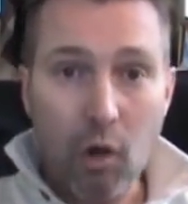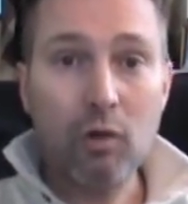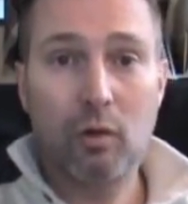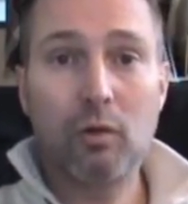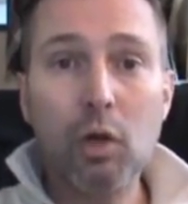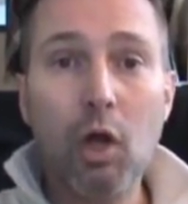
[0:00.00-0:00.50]

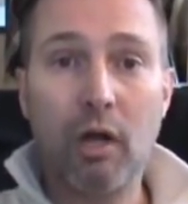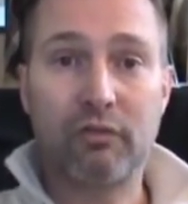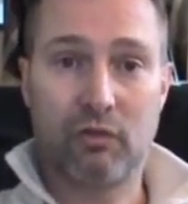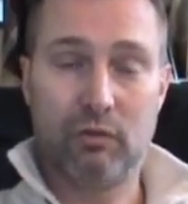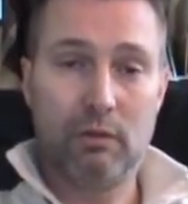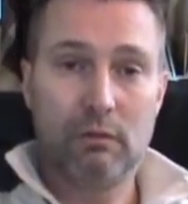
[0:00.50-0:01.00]
Don't go to law
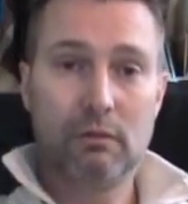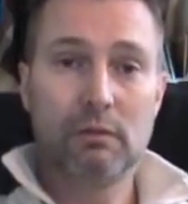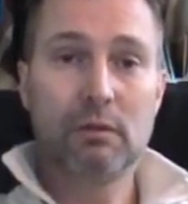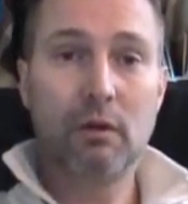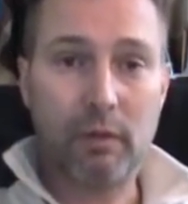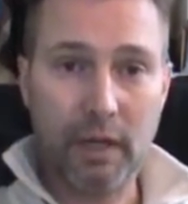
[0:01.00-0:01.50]
school,
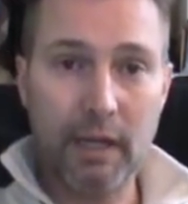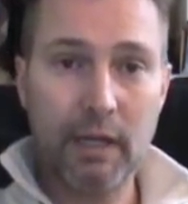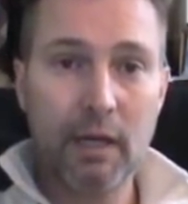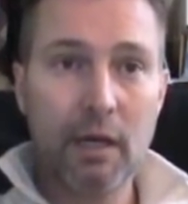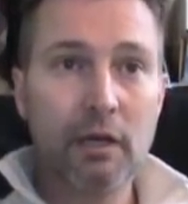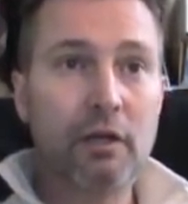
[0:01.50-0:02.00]
okay?